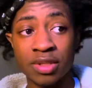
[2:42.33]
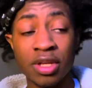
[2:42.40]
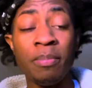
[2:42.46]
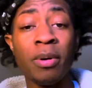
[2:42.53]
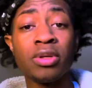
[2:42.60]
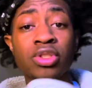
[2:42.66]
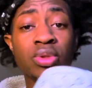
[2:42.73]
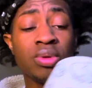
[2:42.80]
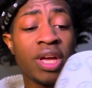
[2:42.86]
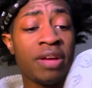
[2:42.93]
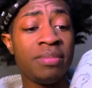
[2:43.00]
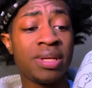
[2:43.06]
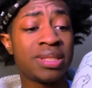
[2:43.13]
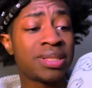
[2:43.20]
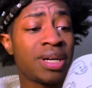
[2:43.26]
The person who gave
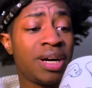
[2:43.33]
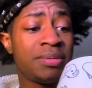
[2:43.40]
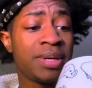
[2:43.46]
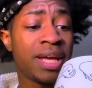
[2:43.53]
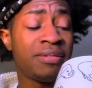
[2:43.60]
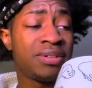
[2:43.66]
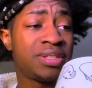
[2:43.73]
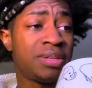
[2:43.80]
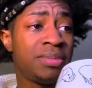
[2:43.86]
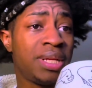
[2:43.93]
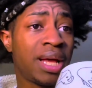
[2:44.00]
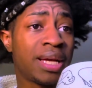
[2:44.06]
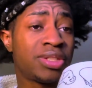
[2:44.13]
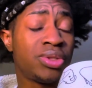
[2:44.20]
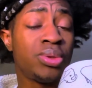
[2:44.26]
me this cup gave it to me
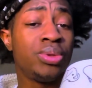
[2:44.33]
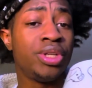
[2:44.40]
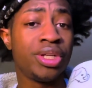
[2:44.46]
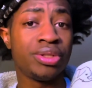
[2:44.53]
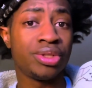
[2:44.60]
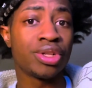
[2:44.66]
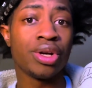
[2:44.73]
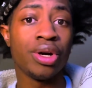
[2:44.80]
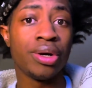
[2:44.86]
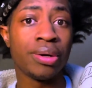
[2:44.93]
like two years ago.